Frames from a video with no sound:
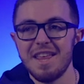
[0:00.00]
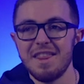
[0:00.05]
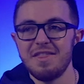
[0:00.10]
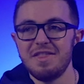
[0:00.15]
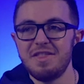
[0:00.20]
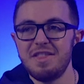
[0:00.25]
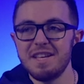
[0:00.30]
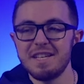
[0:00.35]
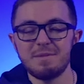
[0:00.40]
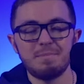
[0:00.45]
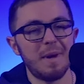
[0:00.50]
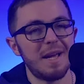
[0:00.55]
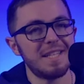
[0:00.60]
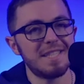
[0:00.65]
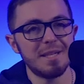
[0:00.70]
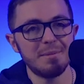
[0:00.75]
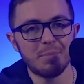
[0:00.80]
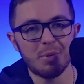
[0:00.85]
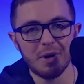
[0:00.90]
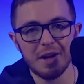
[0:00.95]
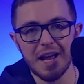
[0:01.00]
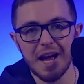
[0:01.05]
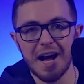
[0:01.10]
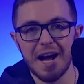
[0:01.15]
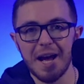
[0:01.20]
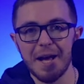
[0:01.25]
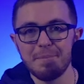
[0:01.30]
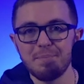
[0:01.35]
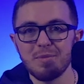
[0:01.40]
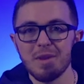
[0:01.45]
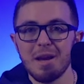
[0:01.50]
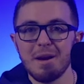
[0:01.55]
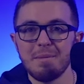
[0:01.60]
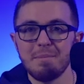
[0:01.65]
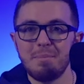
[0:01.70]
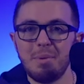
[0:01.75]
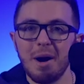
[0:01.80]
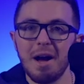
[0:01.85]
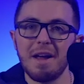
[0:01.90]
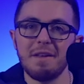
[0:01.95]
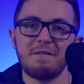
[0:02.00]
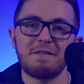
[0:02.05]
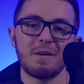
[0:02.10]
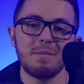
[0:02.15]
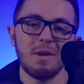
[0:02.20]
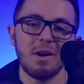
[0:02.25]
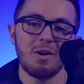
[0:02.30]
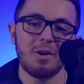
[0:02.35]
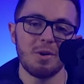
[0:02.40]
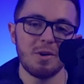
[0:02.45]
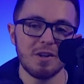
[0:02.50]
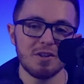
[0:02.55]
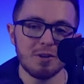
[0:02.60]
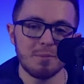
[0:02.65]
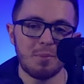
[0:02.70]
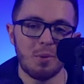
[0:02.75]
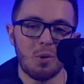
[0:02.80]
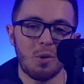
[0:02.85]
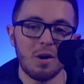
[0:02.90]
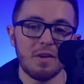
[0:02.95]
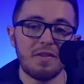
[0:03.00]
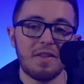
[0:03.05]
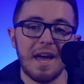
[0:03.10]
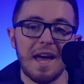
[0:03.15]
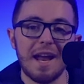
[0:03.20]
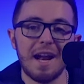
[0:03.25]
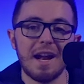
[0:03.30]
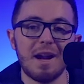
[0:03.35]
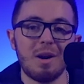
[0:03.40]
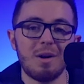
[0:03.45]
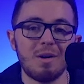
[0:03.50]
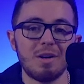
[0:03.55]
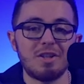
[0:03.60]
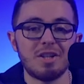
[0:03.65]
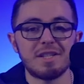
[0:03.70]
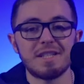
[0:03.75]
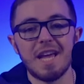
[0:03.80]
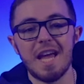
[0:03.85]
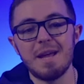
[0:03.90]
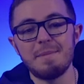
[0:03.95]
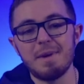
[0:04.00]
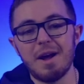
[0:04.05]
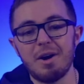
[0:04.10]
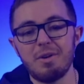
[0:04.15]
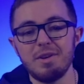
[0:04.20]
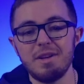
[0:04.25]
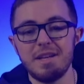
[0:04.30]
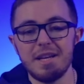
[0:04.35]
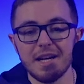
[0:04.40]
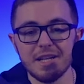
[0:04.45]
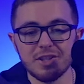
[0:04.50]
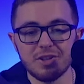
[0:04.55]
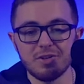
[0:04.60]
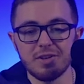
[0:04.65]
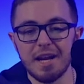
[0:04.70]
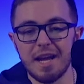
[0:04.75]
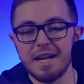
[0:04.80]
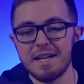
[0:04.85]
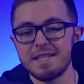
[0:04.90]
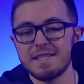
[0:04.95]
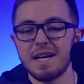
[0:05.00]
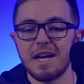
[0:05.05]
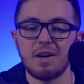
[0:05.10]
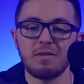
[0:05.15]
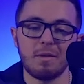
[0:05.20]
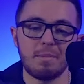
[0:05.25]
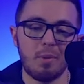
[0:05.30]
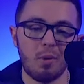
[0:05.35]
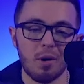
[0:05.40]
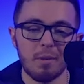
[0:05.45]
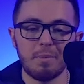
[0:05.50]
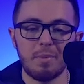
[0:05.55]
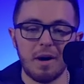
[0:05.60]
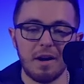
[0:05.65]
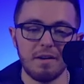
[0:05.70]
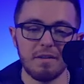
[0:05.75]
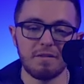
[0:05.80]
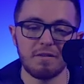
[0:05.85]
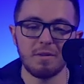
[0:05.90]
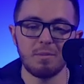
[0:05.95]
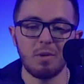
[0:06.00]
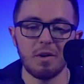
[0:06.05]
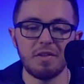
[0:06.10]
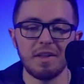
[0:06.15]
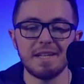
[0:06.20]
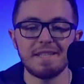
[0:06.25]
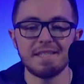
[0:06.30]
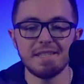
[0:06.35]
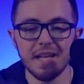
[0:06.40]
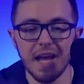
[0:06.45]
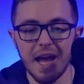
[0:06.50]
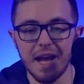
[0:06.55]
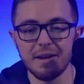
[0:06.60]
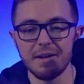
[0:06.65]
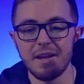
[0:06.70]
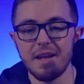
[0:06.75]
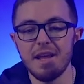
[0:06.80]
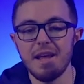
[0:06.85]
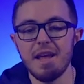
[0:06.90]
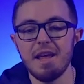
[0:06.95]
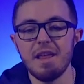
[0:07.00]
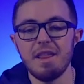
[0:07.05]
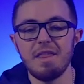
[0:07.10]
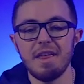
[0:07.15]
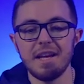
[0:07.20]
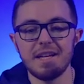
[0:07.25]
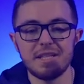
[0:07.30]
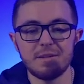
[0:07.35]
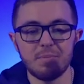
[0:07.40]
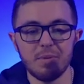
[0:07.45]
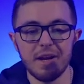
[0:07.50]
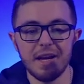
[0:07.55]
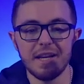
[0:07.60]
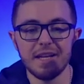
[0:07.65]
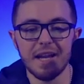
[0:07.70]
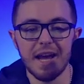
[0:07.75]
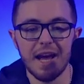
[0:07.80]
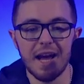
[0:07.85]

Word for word: this may seem pretty high, but from the earnings report that just came out yesterday, it's not a report, but from what they said, they explained